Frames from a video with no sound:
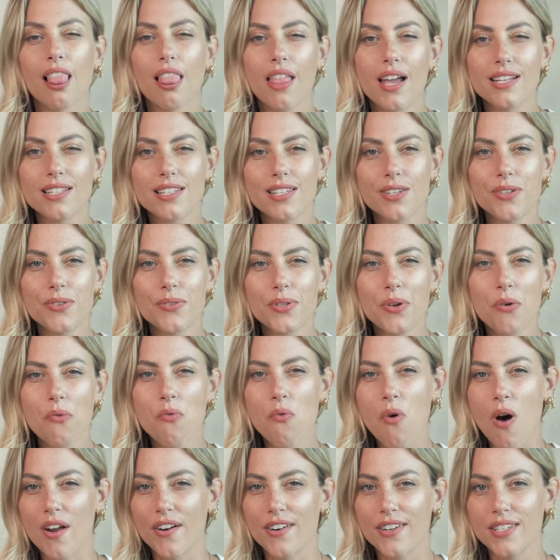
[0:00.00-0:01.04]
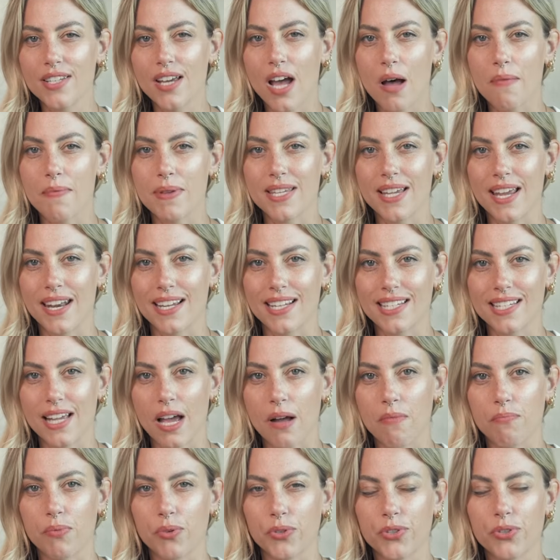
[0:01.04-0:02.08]
Let's use a water tap as an
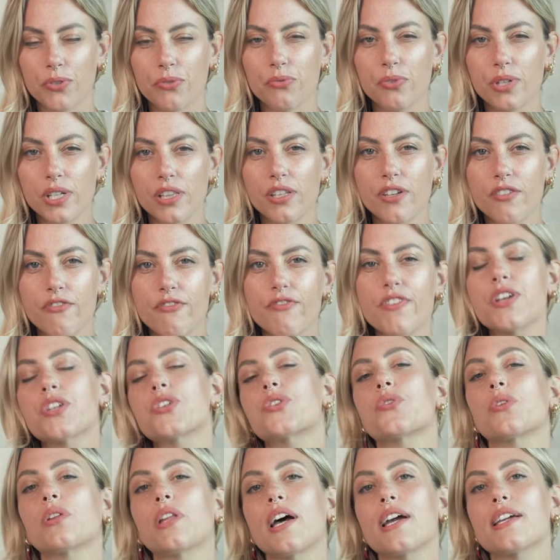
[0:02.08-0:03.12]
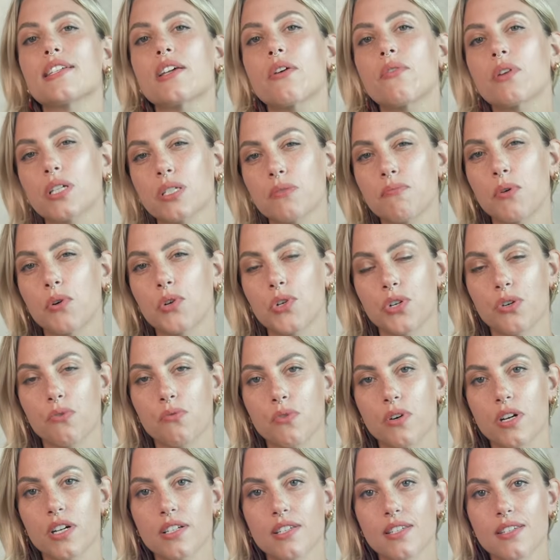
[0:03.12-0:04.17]
example to really visualize how exposure
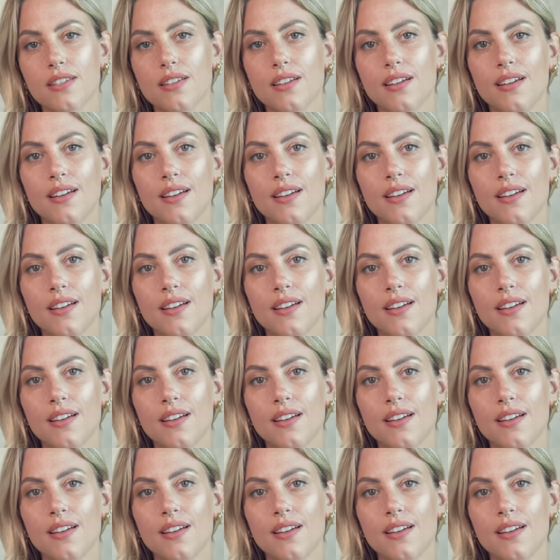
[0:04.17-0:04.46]
works.